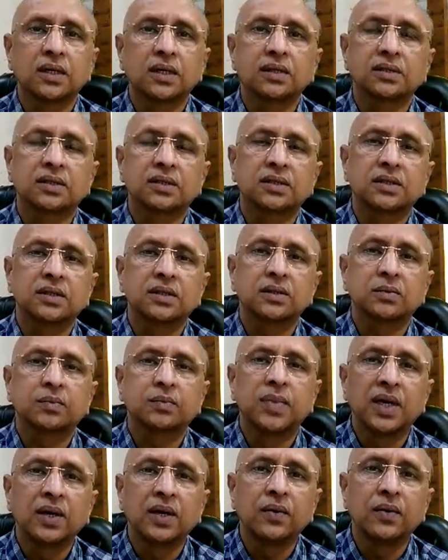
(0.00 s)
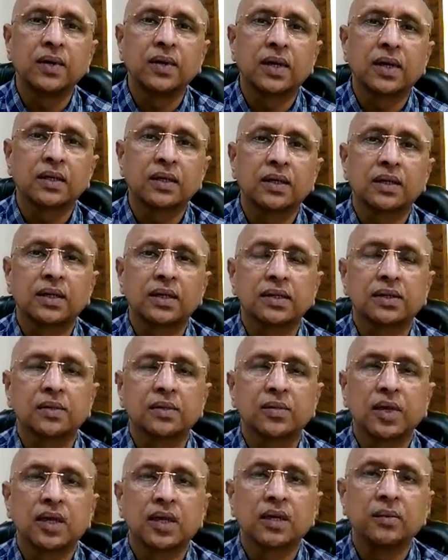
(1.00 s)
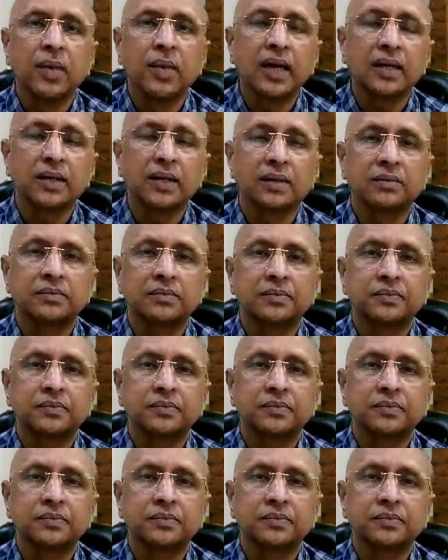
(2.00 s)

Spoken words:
he is behaving in the similar manner.